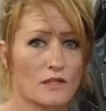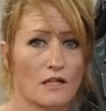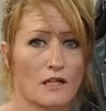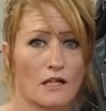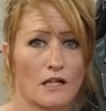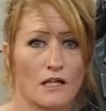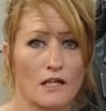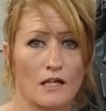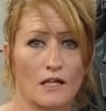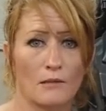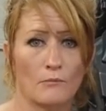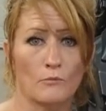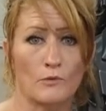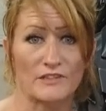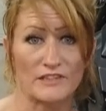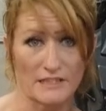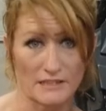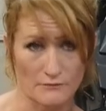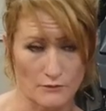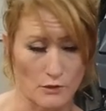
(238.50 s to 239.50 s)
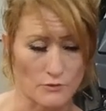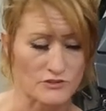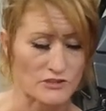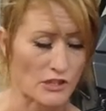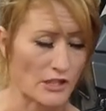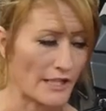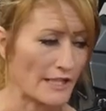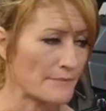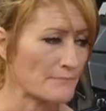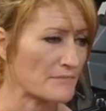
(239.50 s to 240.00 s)
um, with Evo,
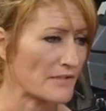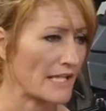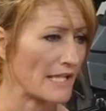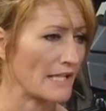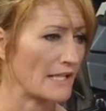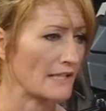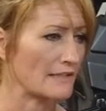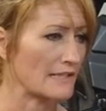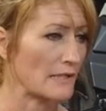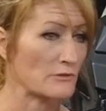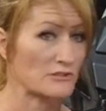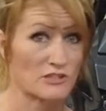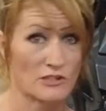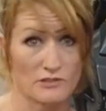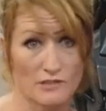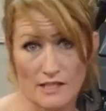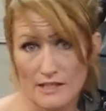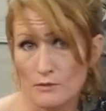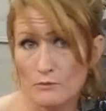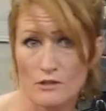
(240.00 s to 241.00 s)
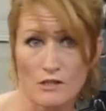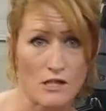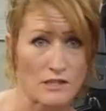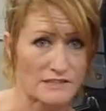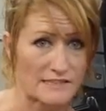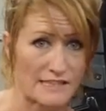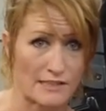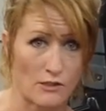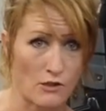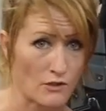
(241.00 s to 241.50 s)
sorry. And that was on ninety-one
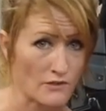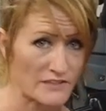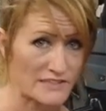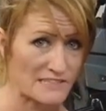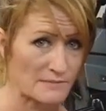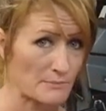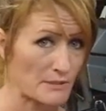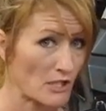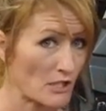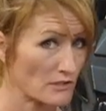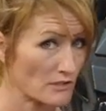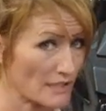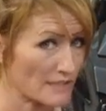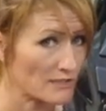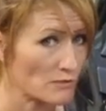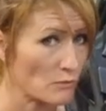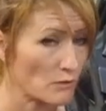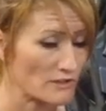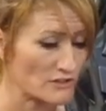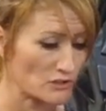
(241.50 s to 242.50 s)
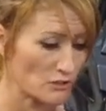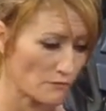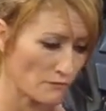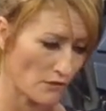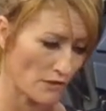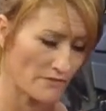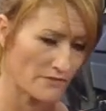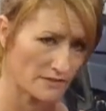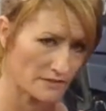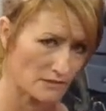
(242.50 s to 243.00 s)
octane. All these have been on ninety-one so
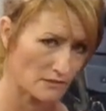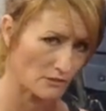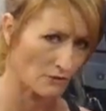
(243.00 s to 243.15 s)
far. This